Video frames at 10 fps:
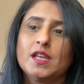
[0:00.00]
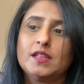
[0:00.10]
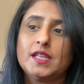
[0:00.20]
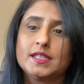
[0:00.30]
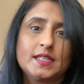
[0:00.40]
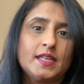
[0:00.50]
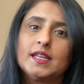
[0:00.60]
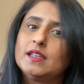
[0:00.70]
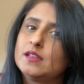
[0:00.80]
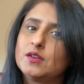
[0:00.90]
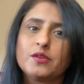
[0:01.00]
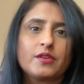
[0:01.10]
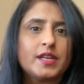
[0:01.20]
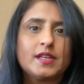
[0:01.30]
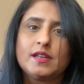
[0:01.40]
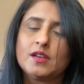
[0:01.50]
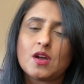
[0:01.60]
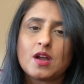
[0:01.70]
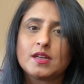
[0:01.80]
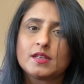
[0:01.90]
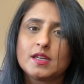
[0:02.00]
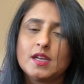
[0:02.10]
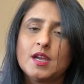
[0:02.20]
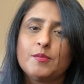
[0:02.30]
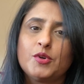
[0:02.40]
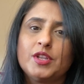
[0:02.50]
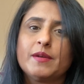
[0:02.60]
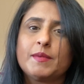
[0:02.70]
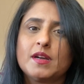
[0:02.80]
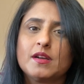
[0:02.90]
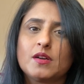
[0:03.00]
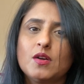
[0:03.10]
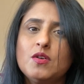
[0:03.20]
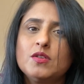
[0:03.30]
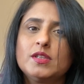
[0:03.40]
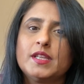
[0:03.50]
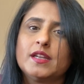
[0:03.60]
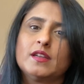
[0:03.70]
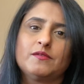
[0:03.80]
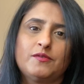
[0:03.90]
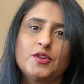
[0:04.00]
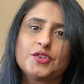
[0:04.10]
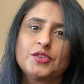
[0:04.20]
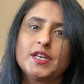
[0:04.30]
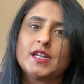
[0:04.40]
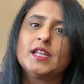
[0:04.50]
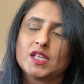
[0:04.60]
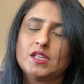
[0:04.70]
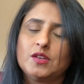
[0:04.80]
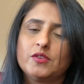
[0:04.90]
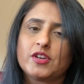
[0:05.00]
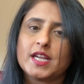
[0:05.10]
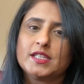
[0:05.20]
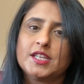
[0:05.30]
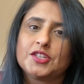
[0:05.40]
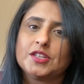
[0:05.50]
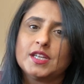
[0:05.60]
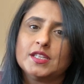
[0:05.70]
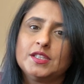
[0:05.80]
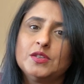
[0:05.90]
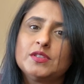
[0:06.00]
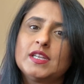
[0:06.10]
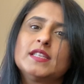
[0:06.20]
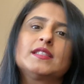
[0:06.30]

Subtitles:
they say that the notary did not put them under oath, then unfortunately the notarization is useless